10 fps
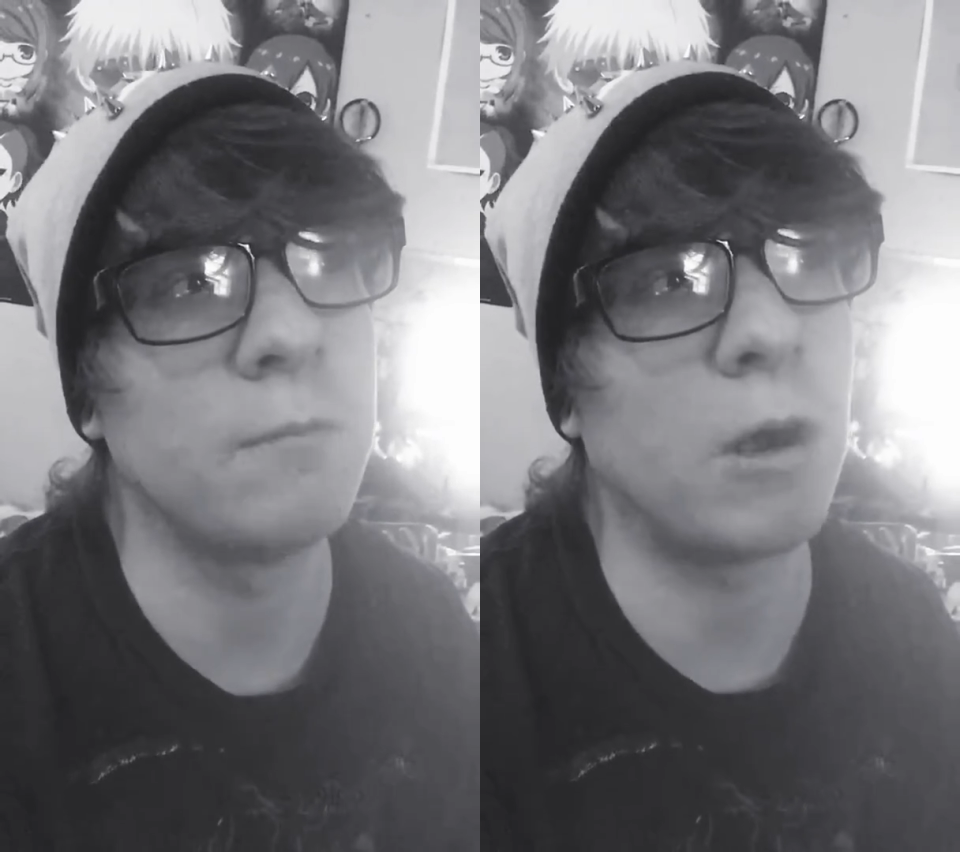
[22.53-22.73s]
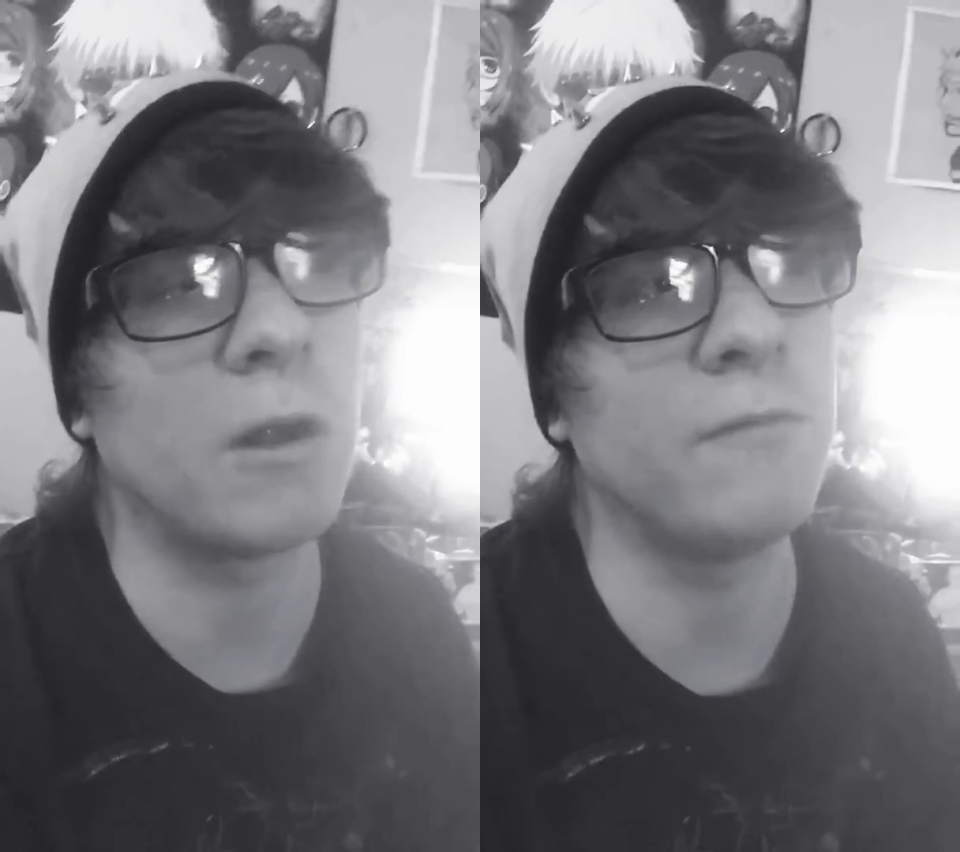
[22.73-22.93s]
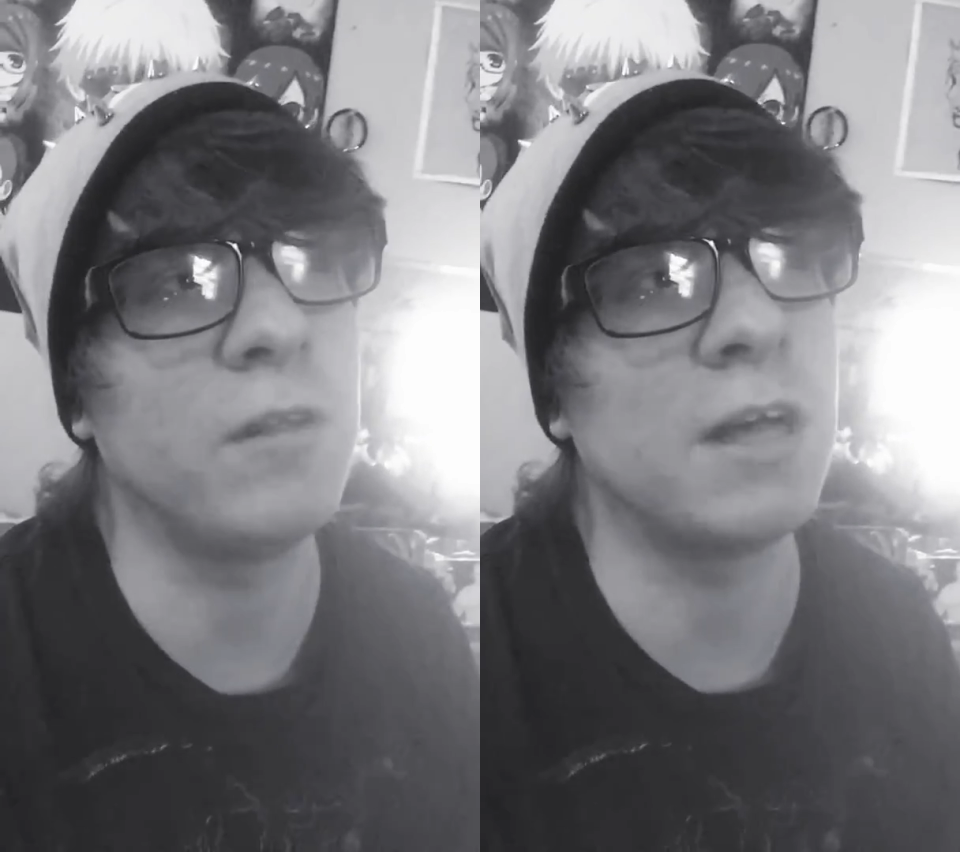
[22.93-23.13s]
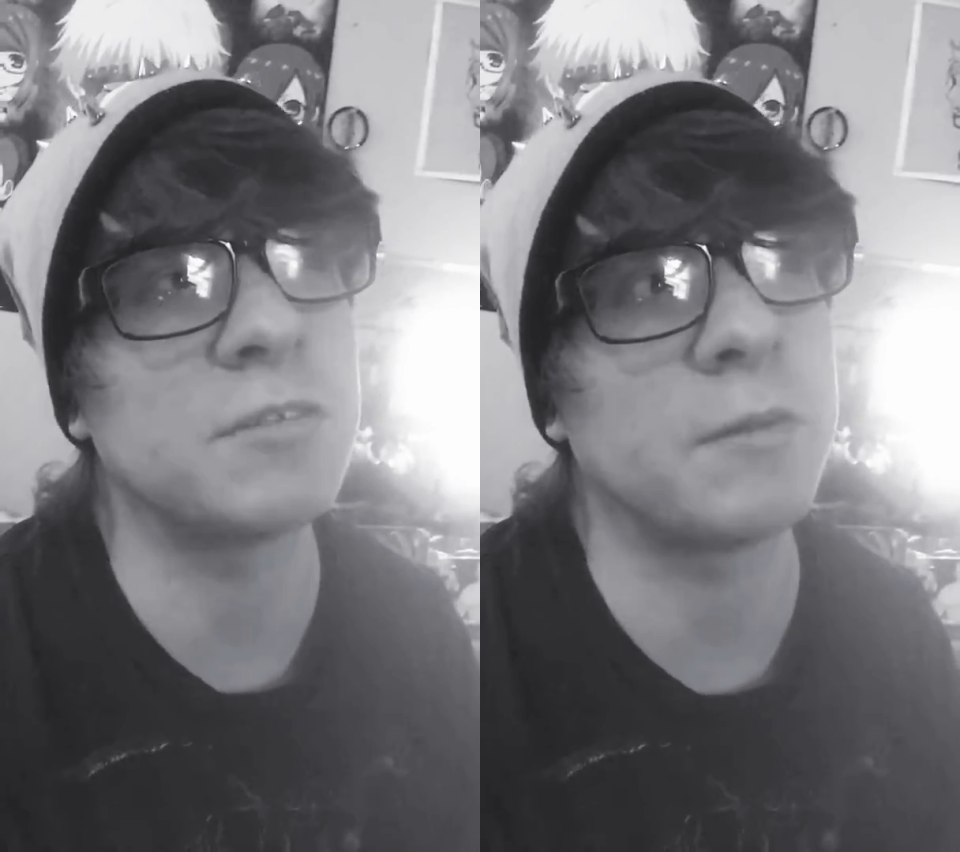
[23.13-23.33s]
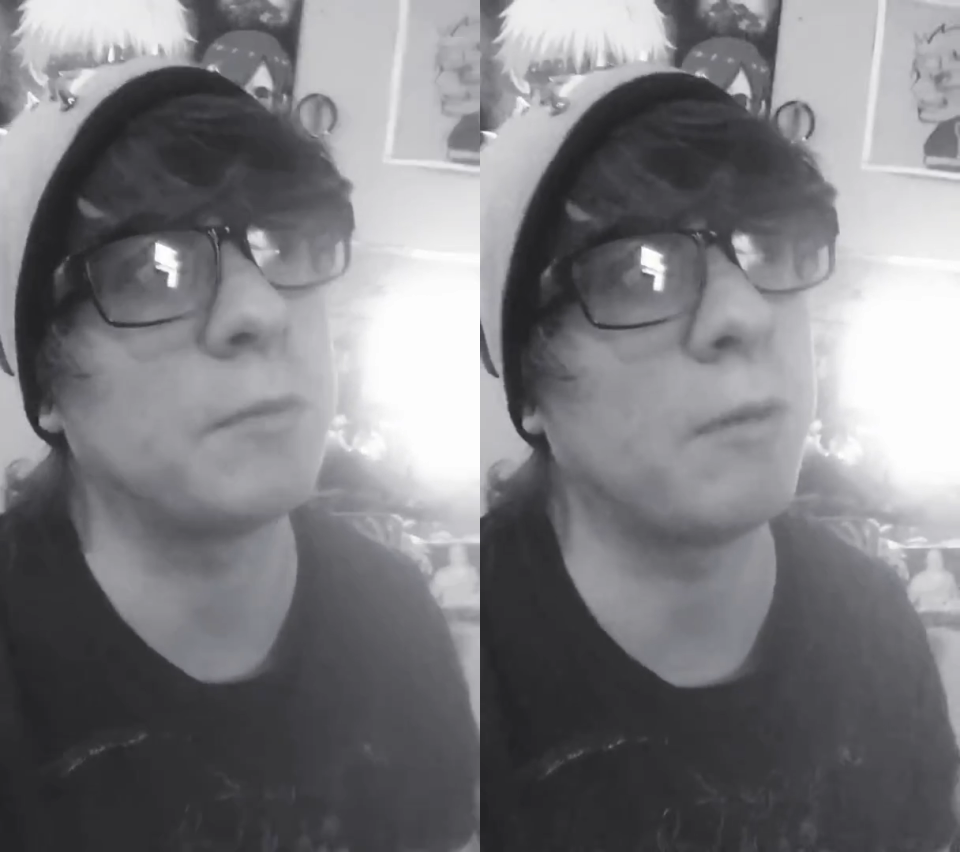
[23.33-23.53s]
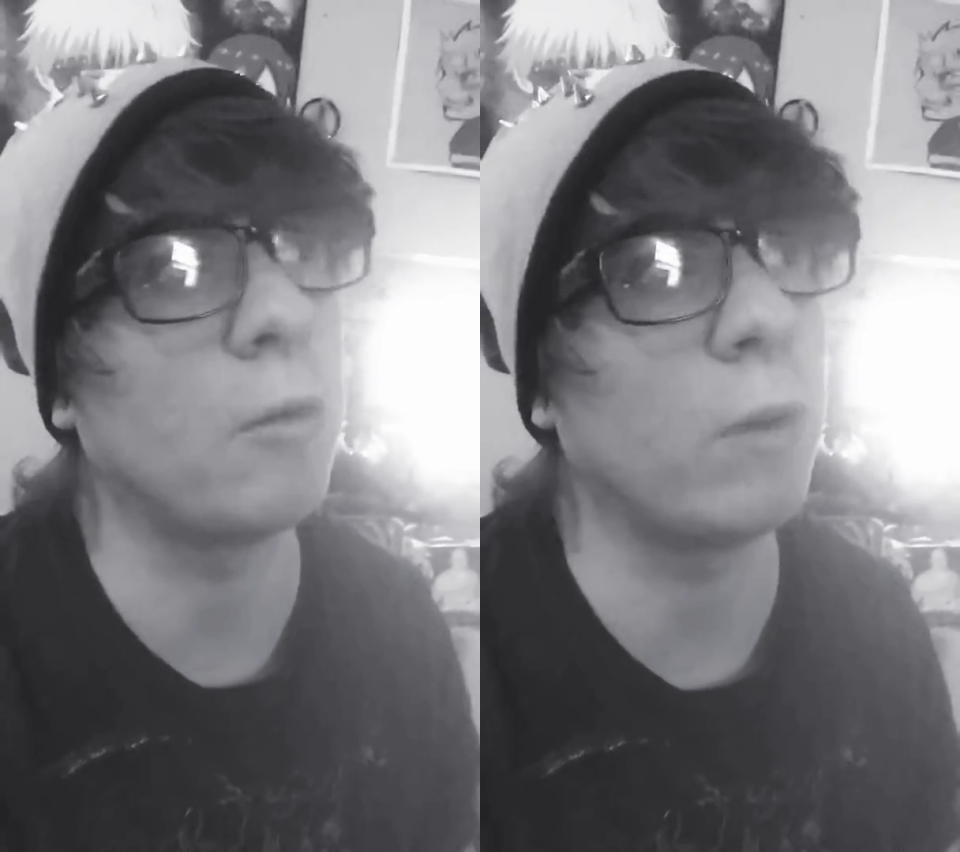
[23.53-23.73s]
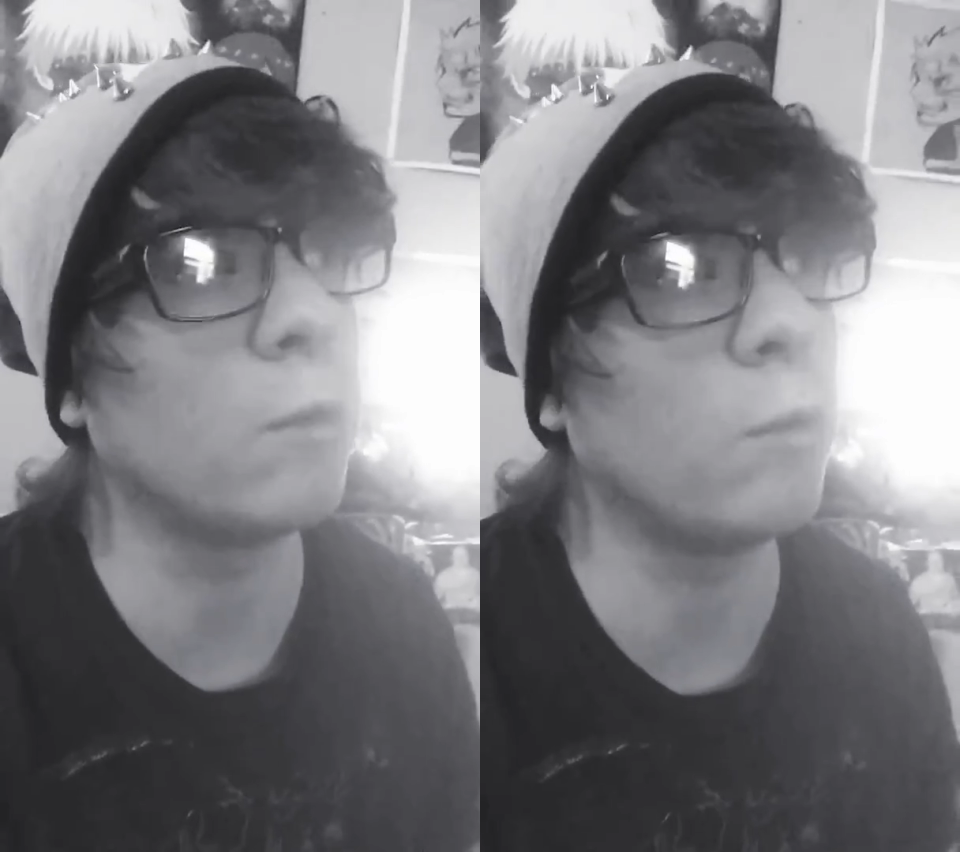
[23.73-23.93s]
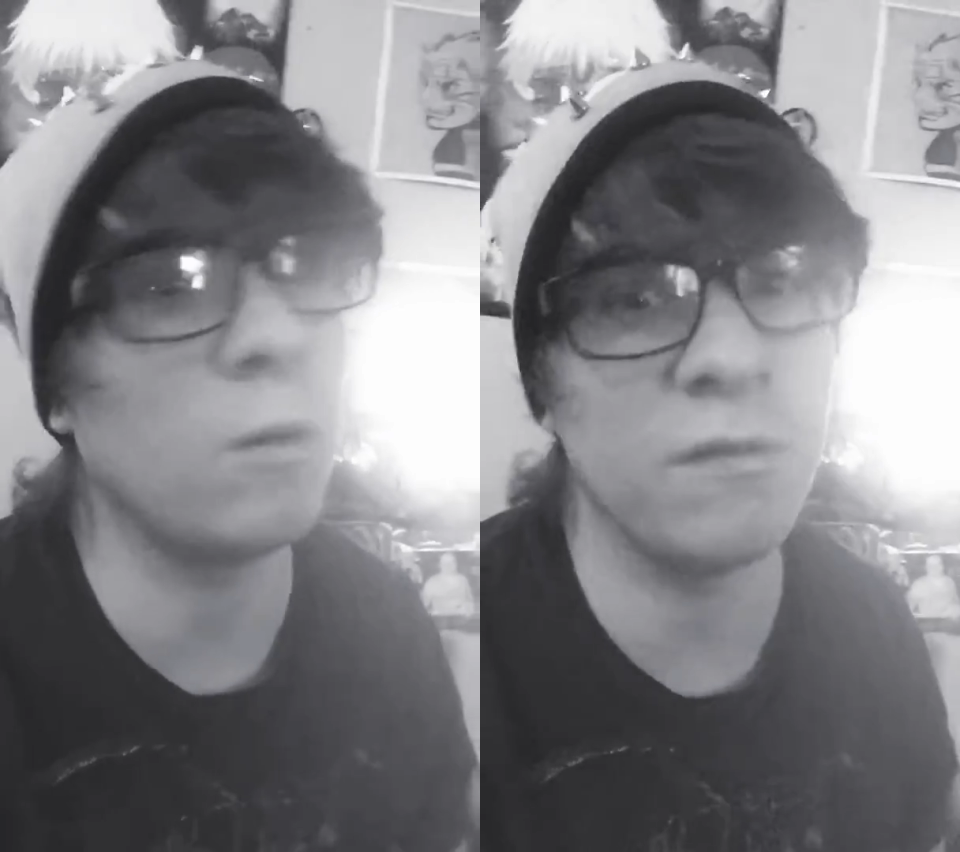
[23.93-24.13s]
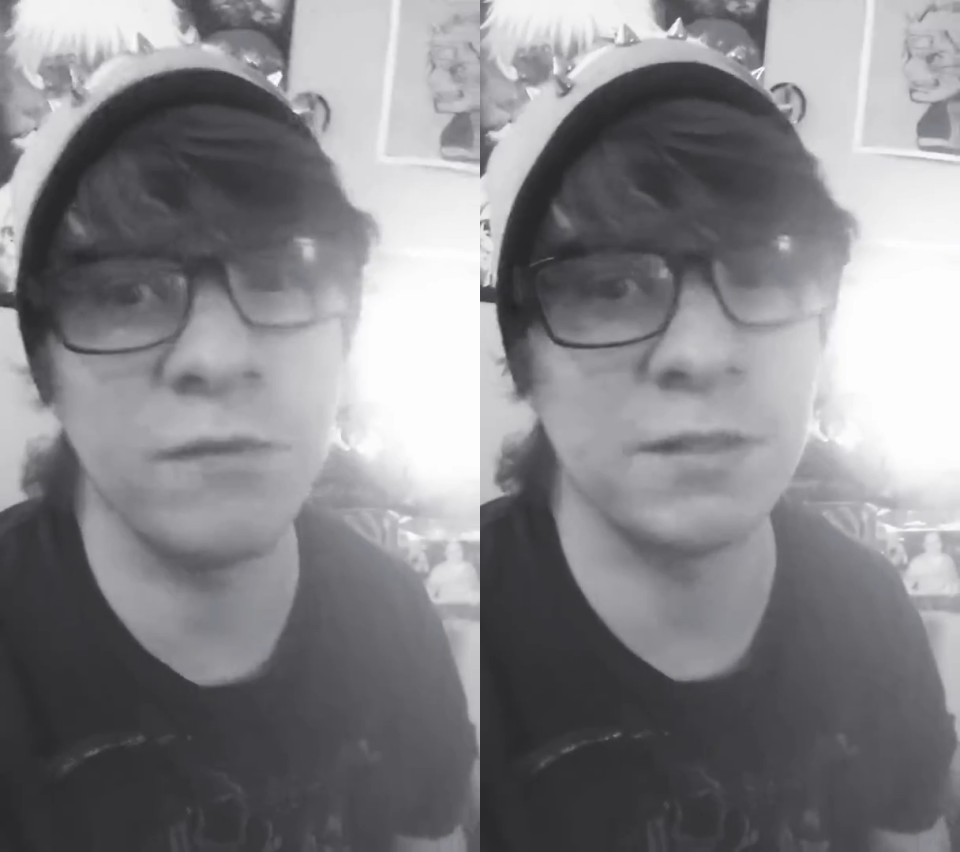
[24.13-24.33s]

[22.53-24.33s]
part velociraptor, part werewolf,